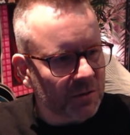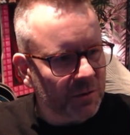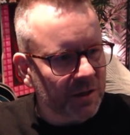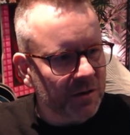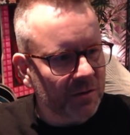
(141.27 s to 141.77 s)

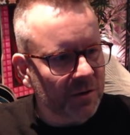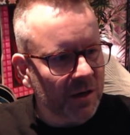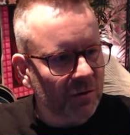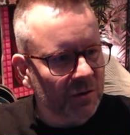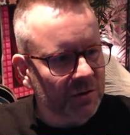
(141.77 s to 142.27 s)
We can do
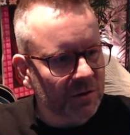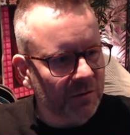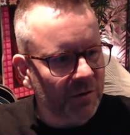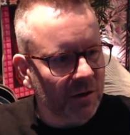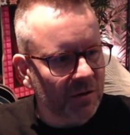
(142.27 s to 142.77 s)
that also.
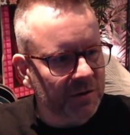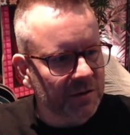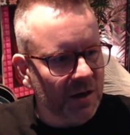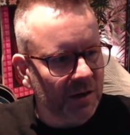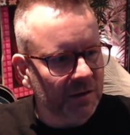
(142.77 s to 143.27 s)
If I go
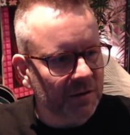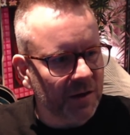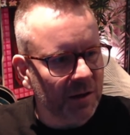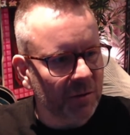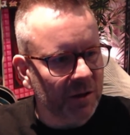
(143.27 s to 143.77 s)
inside the
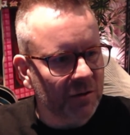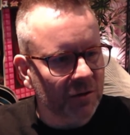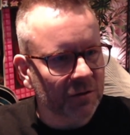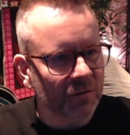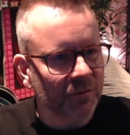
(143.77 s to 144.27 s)

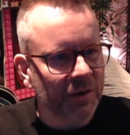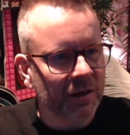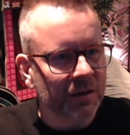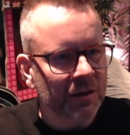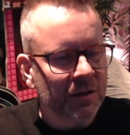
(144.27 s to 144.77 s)
tailwind.config,